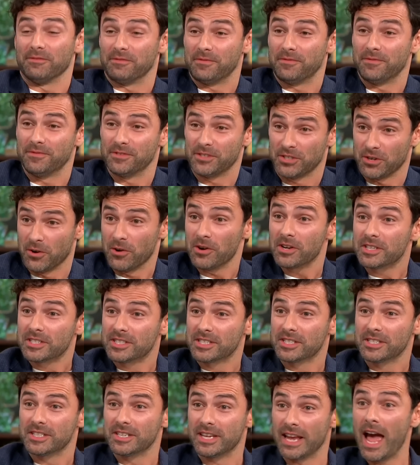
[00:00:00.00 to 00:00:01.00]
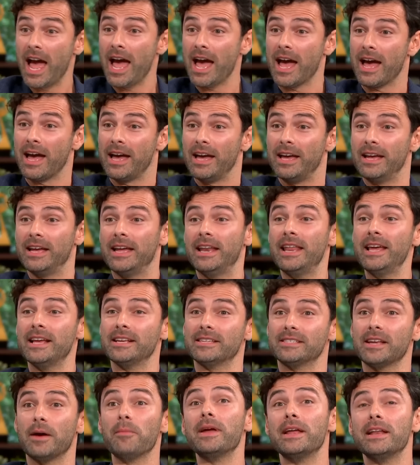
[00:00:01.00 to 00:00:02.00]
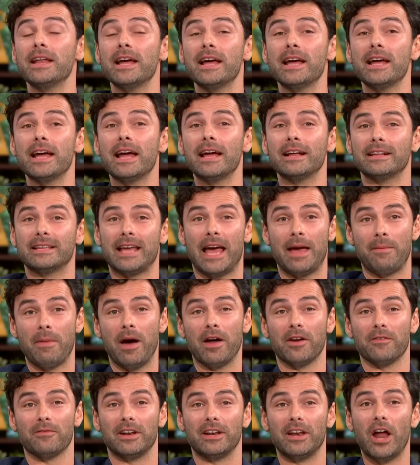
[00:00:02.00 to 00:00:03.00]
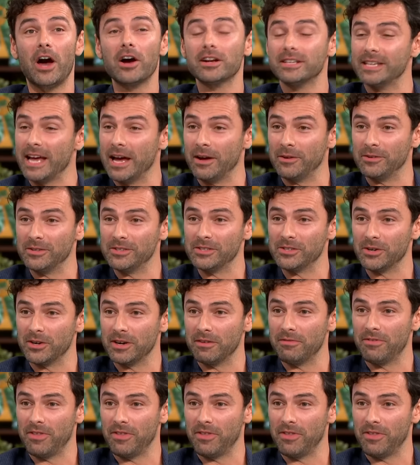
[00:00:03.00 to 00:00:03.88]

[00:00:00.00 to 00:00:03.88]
of sorts. Yeah. yeah, it is. I mean, it came out of a lockdown sort of